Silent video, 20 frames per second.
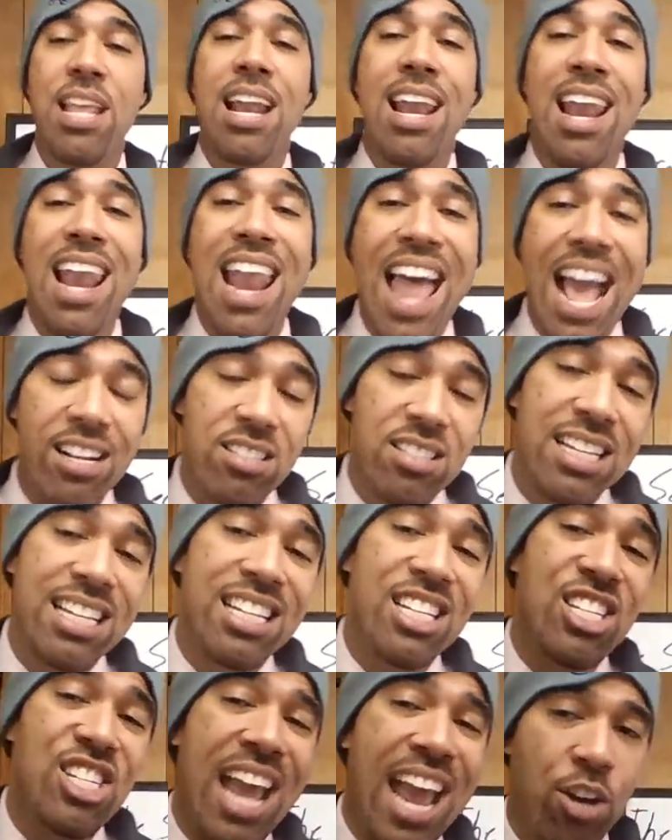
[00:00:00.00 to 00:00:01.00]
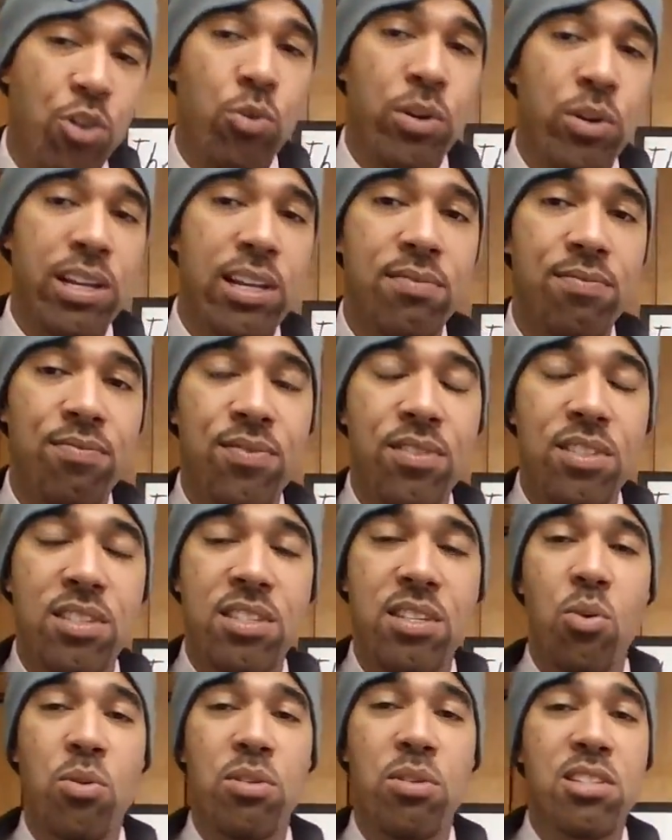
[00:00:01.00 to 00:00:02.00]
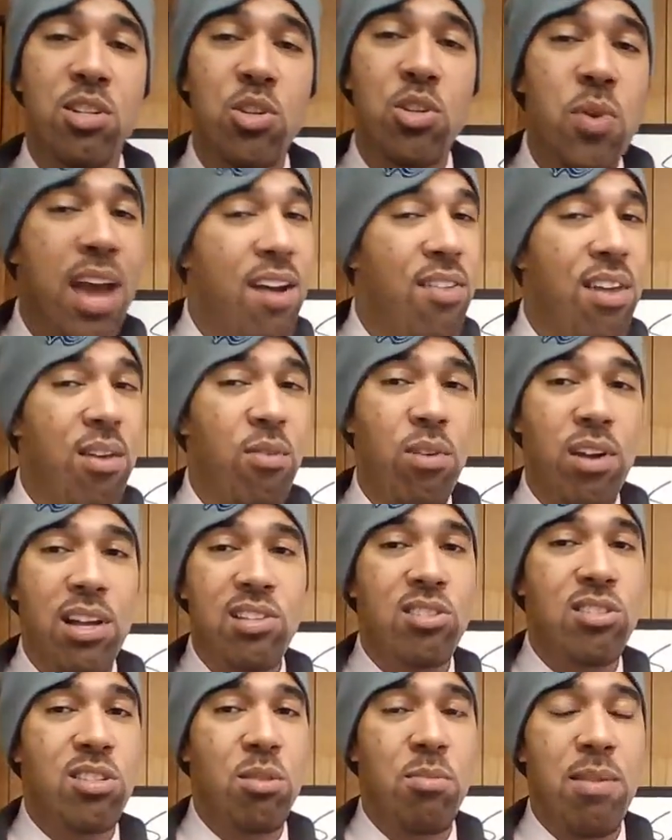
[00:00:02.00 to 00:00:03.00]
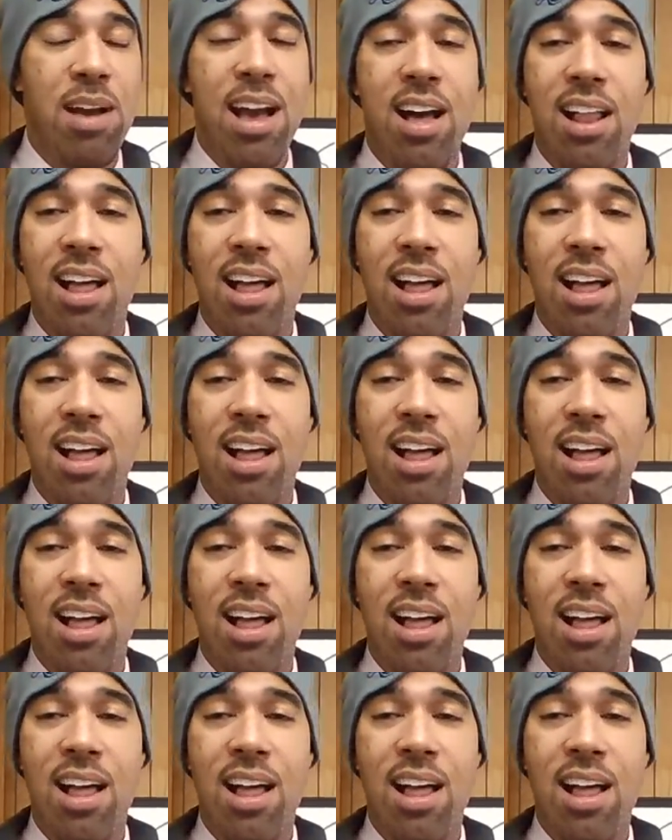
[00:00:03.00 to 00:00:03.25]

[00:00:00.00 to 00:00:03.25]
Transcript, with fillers: that lacks integrity. So until you have that relationship,